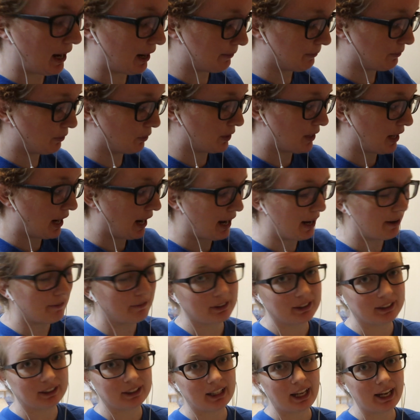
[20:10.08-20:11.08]
I'm going to have
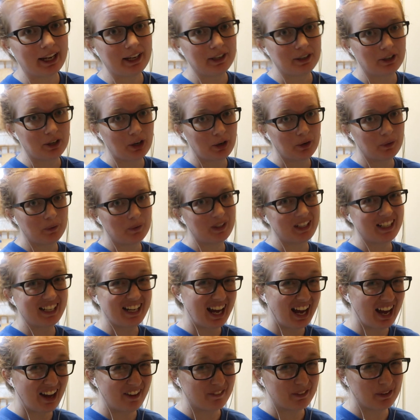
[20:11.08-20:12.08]
a light coating
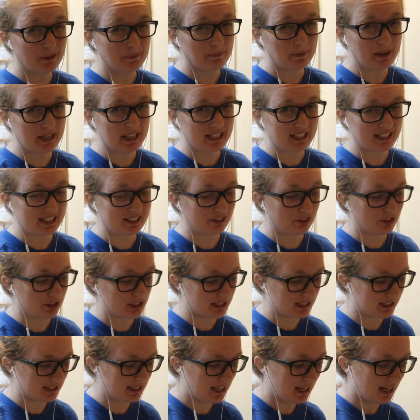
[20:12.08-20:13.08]
of the bacon
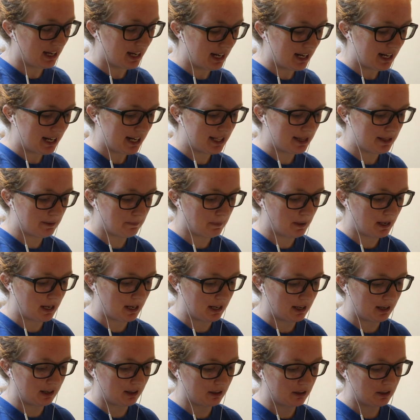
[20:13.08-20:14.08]
grease in the
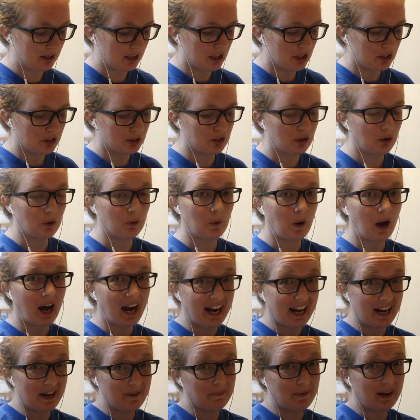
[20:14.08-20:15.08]
pan. So
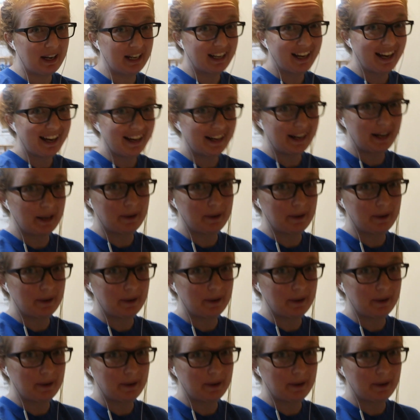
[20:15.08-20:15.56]
I have my cut